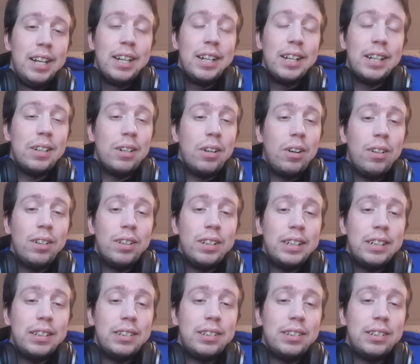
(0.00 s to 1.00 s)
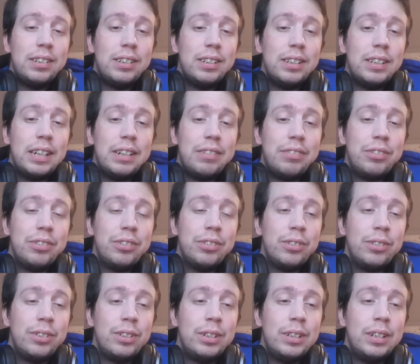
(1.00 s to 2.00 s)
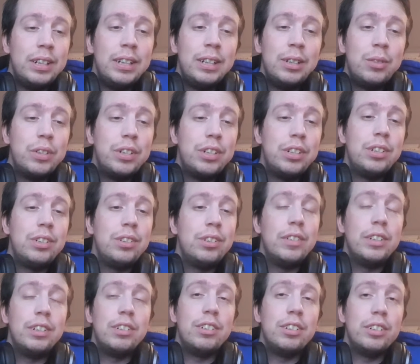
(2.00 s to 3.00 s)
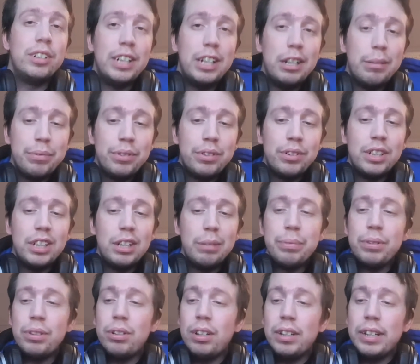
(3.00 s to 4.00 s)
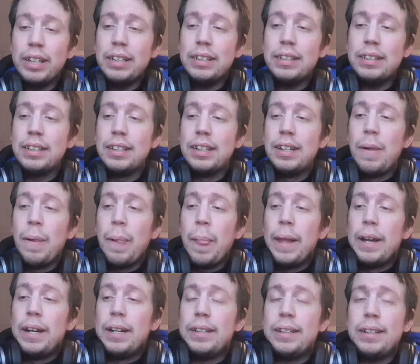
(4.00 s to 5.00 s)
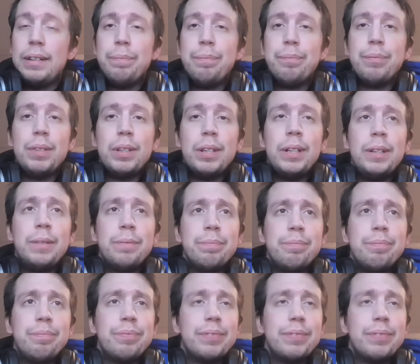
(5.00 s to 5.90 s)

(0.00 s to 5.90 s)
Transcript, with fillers: and all this he have to relinquish the universal championship and all that the the